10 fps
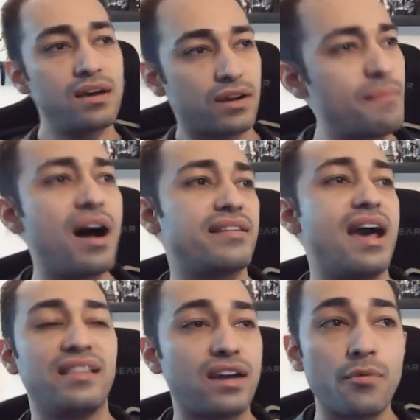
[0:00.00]
Come on
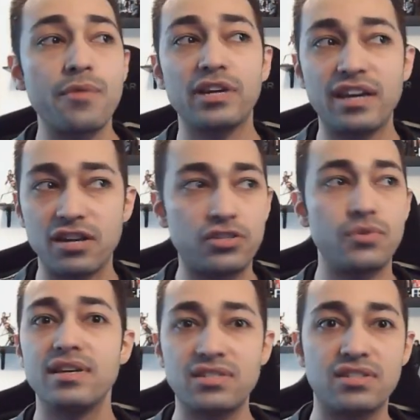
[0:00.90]
now. Like, are we really going to do
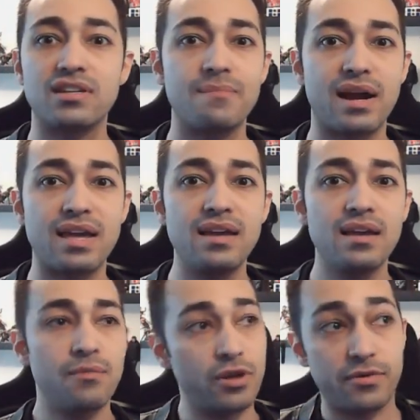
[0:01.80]
this to somebody,
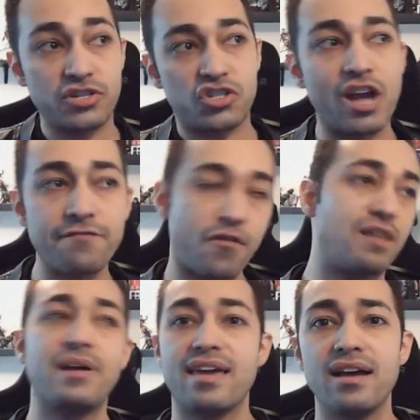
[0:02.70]
whether it's Geoff or
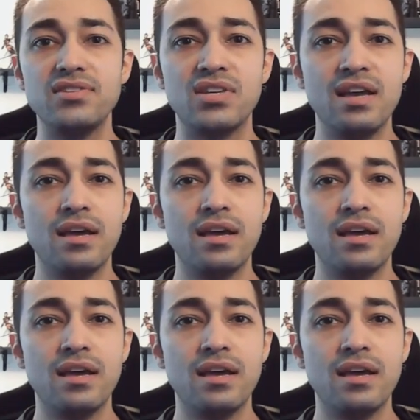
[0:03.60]
anybody else?